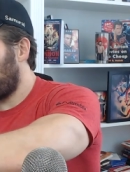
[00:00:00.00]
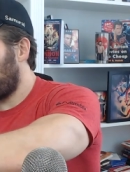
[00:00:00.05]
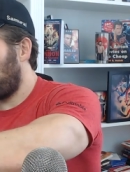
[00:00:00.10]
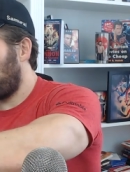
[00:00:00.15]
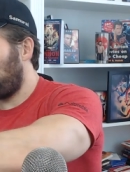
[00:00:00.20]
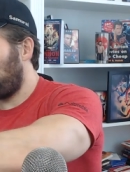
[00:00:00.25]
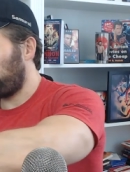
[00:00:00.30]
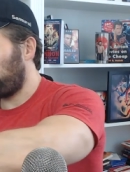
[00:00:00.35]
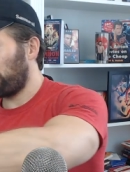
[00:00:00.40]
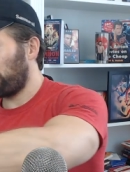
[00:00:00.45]

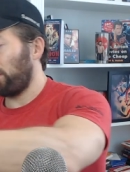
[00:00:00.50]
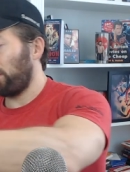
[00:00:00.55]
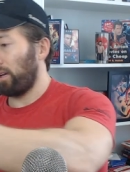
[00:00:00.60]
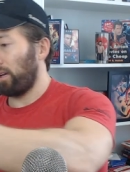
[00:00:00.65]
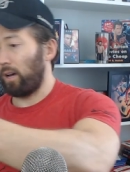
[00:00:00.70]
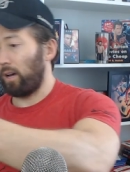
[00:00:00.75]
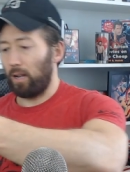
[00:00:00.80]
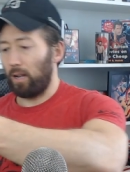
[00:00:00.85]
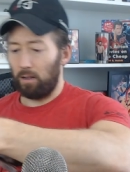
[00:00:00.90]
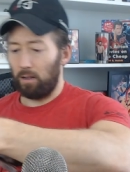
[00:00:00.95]
Uh, what do we
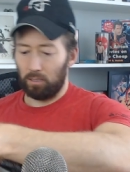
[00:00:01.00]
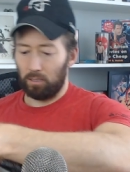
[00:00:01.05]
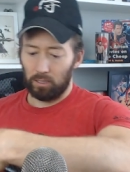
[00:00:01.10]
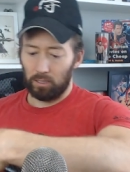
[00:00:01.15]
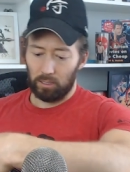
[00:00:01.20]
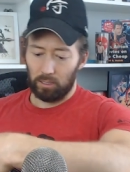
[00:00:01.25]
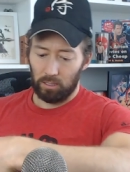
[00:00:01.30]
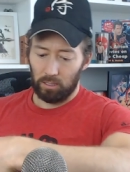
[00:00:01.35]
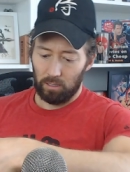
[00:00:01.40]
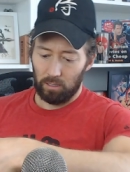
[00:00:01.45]
got
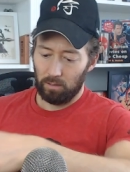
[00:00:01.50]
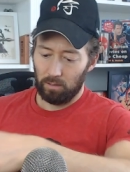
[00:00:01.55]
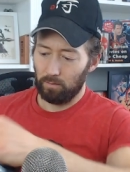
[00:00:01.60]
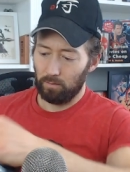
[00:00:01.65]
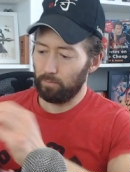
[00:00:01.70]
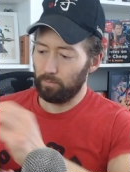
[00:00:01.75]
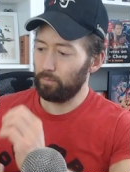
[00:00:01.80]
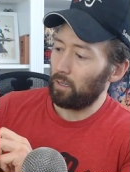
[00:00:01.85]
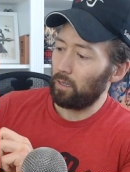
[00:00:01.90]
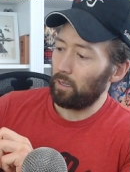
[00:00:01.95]
else?
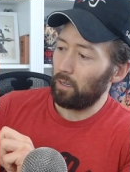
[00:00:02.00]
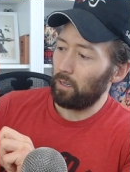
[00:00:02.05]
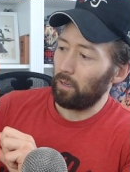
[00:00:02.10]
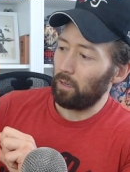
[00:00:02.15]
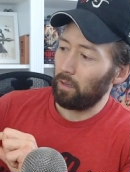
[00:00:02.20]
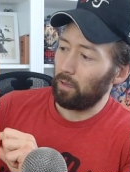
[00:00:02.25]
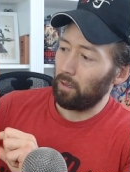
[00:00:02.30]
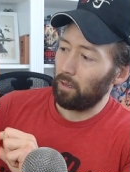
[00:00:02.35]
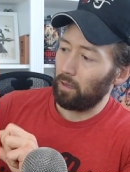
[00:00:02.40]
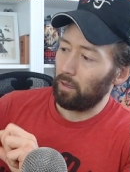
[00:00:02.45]

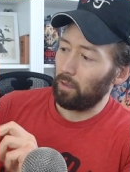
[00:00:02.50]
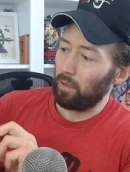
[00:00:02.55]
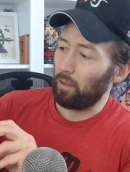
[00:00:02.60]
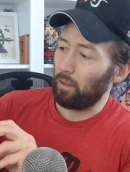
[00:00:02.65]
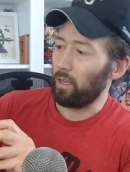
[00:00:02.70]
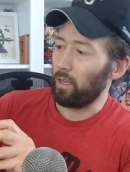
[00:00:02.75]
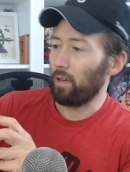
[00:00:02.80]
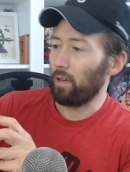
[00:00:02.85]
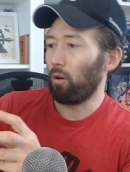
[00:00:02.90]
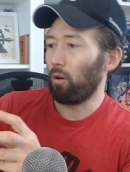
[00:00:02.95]

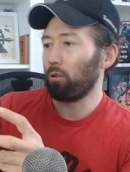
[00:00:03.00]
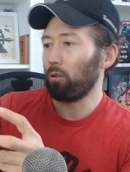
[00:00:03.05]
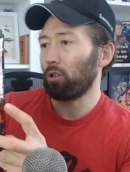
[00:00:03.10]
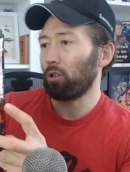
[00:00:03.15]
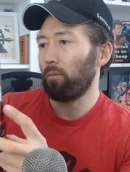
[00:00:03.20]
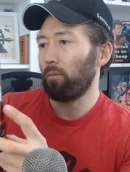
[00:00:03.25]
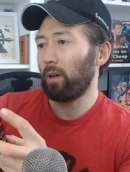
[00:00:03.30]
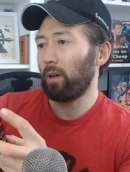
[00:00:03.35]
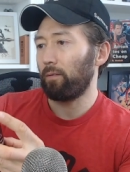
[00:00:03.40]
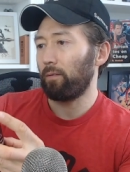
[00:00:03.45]
The
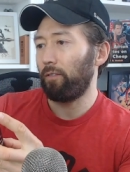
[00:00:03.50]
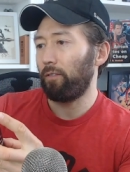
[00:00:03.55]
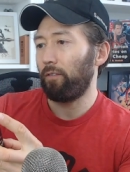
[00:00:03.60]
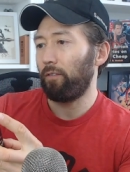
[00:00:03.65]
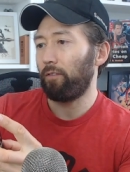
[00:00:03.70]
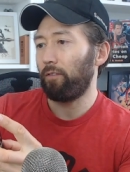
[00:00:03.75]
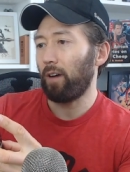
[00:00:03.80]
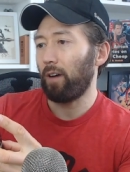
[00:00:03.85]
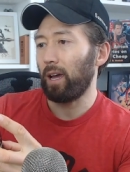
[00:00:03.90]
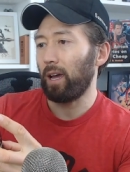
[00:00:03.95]
Ultimate
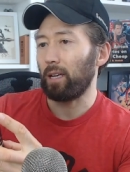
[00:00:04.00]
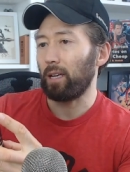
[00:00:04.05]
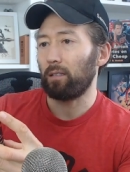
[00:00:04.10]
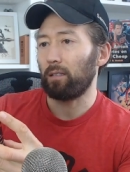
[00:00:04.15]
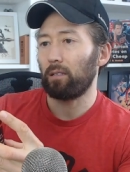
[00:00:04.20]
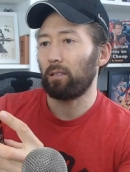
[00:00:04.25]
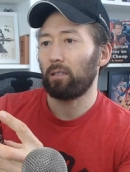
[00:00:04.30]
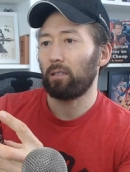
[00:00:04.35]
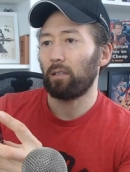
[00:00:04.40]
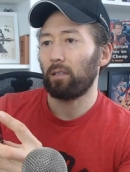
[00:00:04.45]

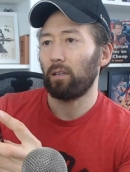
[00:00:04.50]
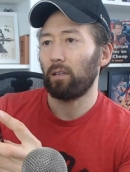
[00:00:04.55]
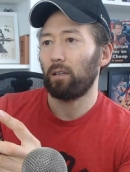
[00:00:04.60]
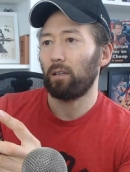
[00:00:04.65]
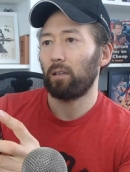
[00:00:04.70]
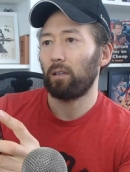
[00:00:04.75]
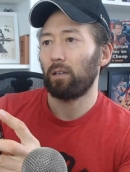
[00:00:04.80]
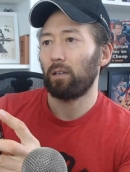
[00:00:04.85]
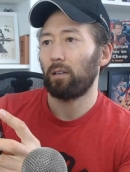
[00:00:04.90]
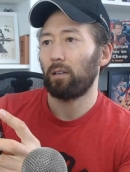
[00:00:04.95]
Fight.
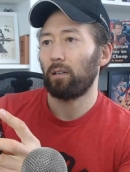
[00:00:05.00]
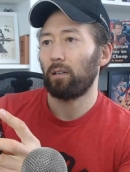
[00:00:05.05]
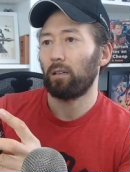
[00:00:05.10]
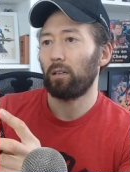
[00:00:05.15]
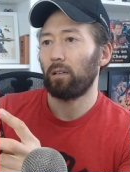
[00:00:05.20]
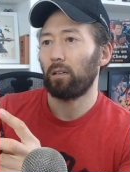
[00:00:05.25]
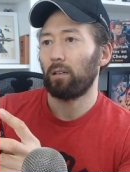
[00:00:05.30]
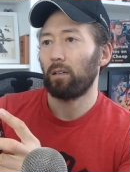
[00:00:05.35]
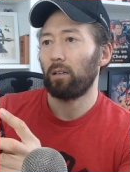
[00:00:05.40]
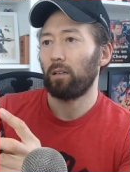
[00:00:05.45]

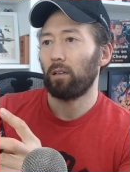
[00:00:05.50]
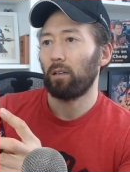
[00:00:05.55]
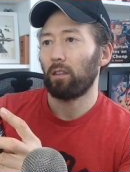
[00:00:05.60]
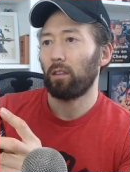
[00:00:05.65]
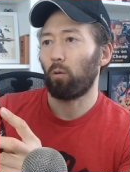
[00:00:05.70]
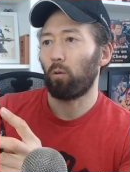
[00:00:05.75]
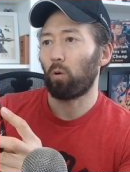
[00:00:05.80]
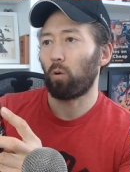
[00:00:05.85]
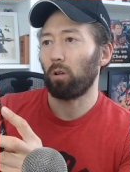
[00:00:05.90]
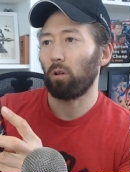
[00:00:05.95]

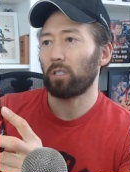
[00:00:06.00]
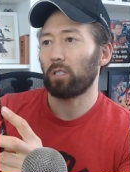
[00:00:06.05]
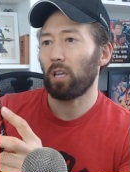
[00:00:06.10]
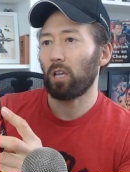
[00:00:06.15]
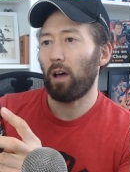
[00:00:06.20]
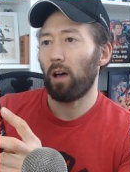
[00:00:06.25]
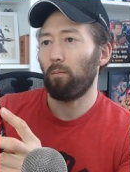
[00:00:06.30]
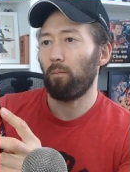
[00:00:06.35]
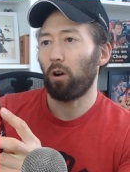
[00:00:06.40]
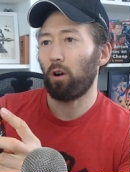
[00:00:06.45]
The world's
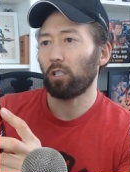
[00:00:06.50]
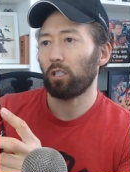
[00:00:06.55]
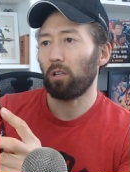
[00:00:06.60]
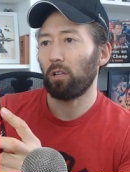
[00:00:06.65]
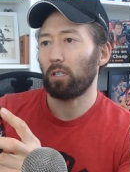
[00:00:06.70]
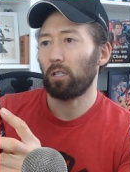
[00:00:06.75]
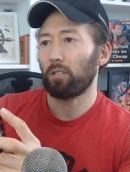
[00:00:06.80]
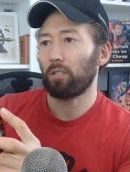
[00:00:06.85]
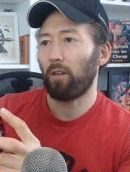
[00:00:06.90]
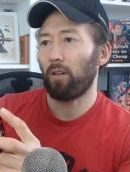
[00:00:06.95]
top martial
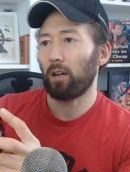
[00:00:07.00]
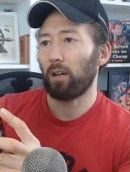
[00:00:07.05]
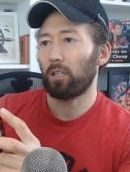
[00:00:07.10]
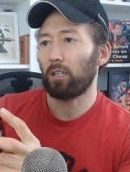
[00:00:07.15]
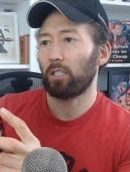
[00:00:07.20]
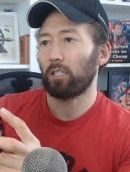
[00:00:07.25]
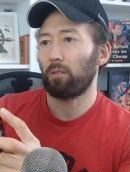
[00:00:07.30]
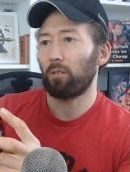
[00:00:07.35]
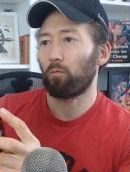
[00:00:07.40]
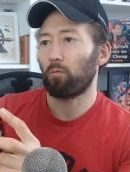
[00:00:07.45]
arts
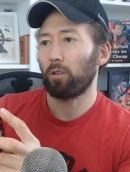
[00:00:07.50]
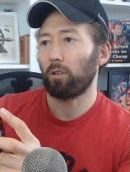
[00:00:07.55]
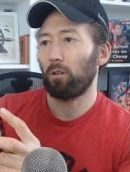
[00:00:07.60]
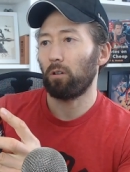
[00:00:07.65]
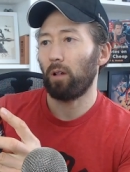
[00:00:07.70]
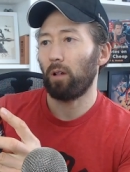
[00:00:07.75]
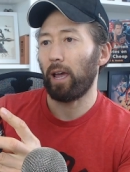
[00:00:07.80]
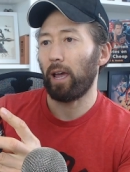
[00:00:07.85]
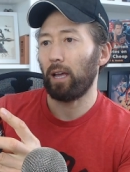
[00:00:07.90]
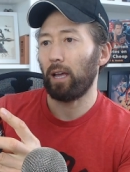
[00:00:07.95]
fighters in
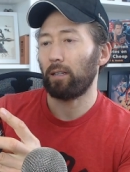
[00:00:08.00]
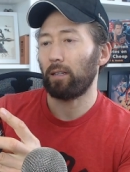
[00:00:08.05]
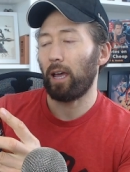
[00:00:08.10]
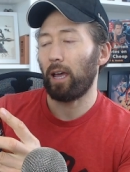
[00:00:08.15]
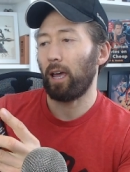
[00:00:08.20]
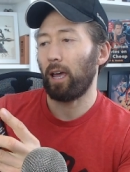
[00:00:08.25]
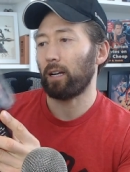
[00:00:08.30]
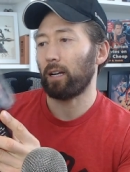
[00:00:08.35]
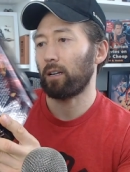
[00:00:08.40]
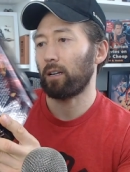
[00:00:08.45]
real
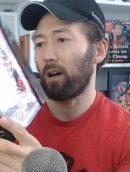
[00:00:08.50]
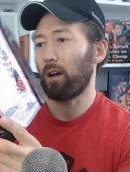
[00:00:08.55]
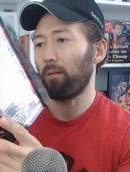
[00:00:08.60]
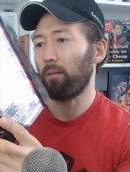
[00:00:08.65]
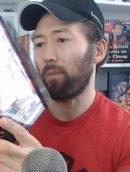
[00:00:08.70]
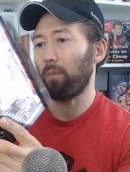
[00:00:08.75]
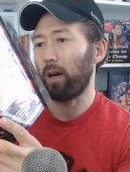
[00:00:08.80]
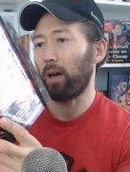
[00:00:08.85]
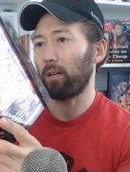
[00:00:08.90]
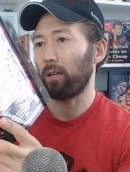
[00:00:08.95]
hand-to-hand
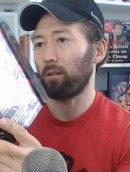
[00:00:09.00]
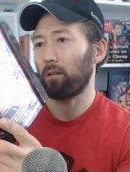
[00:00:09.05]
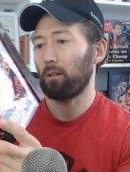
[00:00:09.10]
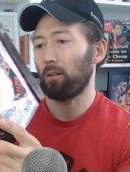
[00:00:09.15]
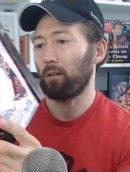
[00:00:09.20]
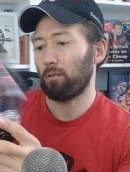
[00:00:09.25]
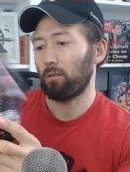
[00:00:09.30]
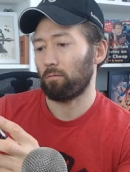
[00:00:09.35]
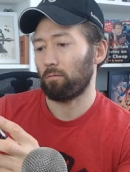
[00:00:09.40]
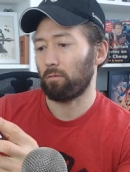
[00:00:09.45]
combat.
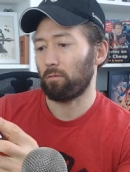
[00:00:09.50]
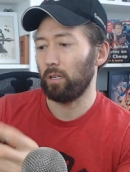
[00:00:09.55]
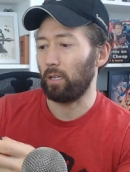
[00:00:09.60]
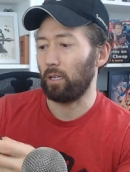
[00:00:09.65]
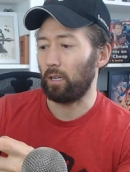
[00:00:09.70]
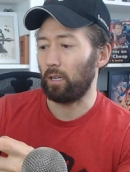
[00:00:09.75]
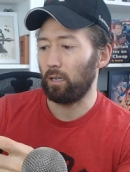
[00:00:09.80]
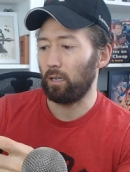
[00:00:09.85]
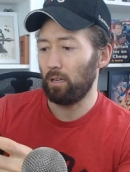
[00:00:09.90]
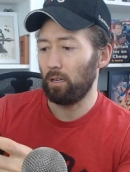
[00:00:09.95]
Really?